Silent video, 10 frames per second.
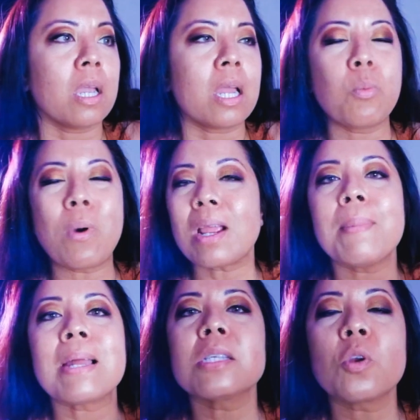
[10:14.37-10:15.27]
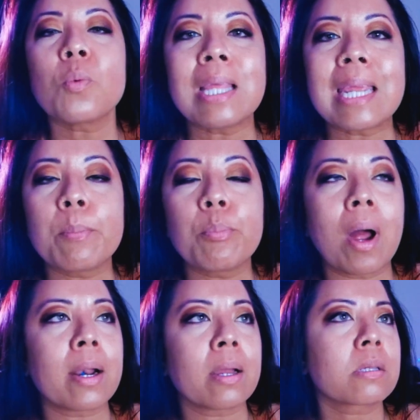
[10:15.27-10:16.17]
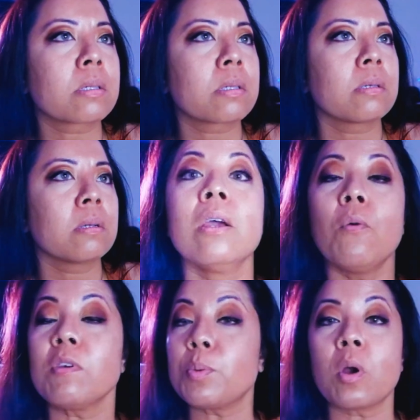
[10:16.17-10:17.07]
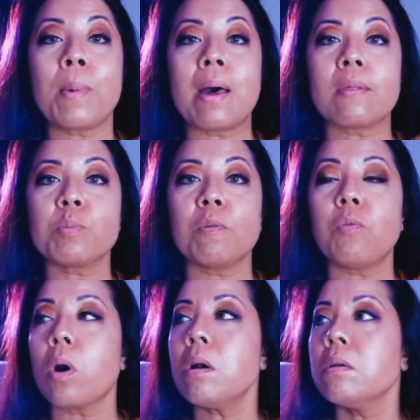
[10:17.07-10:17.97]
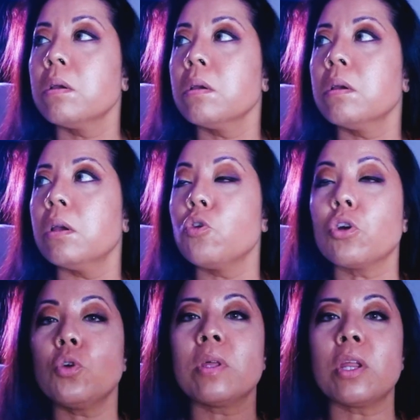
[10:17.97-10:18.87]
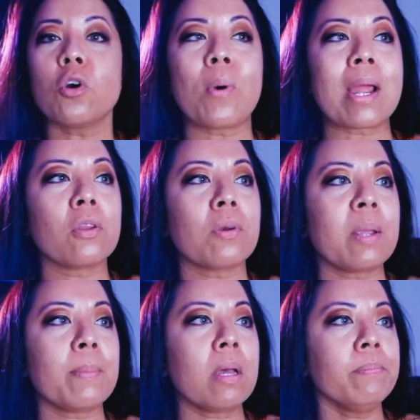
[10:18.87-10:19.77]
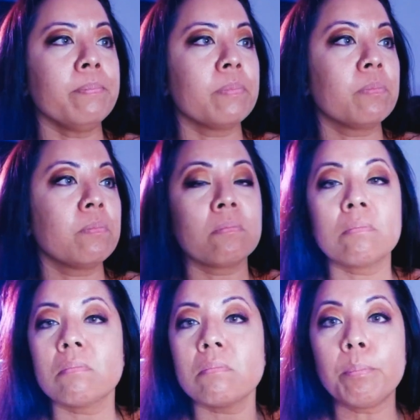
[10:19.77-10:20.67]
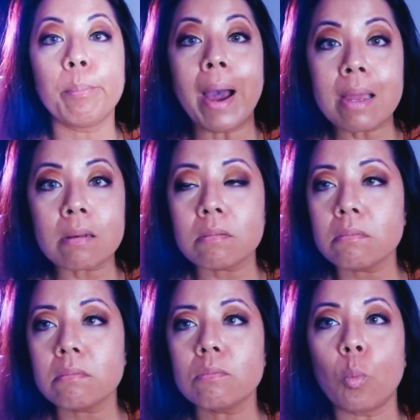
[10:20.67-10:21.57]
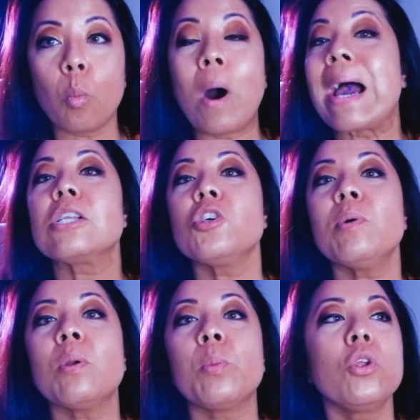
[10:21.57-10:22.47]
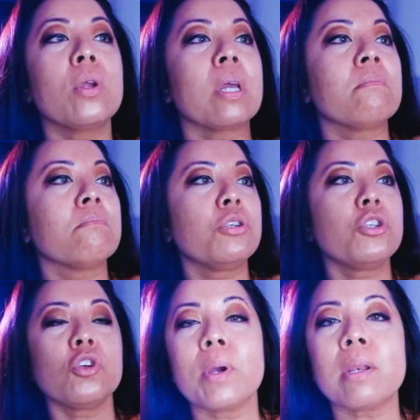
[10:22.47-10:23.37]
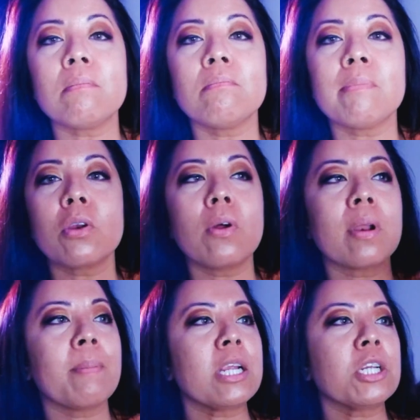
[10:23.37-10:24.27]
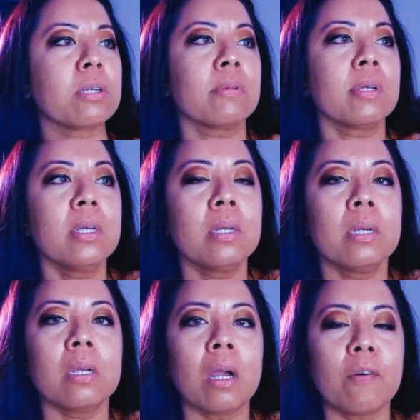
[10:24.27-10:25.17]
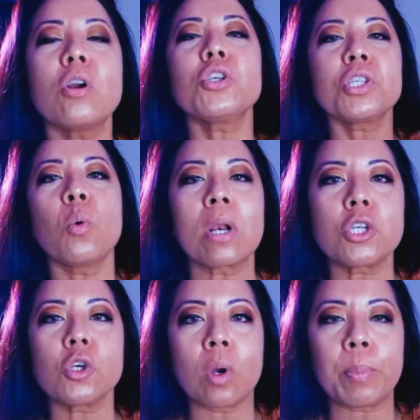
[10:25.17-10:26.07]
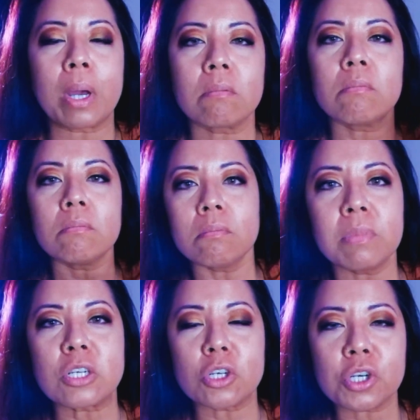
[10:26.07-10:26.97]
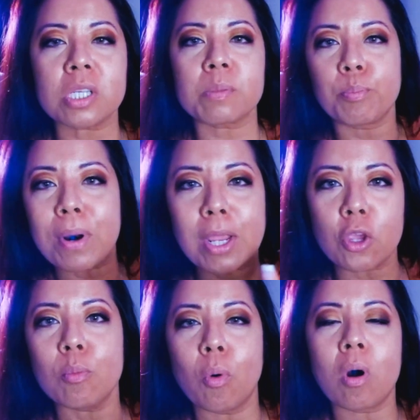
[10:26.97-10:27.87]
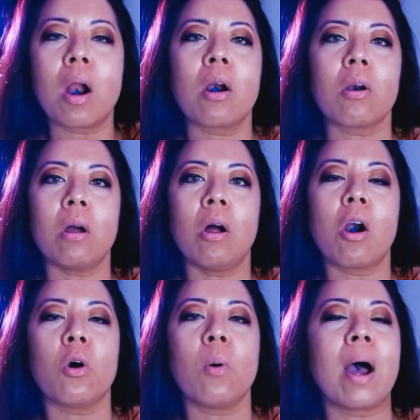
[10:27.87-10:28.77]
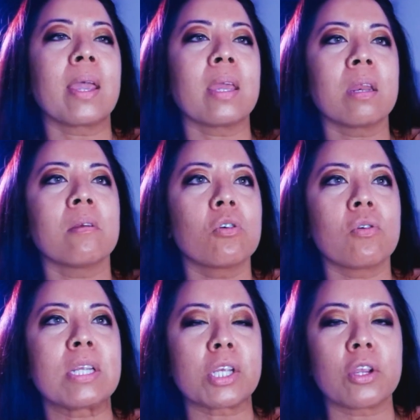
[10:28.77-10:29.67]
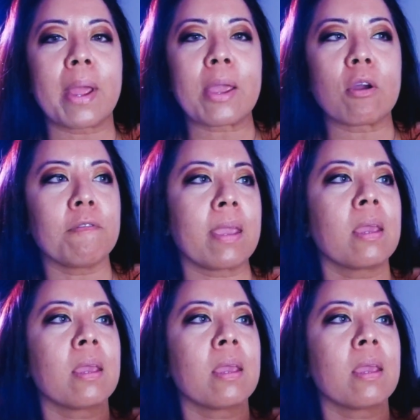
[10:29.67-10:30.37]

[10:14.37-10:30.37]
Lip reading: Recommends the related products. We spoke about this before. You can do that in your regular email, but why do it when you can do it in automation? Of course, you still want to do it, but these are just bringing you more ROI and increasing your AOV.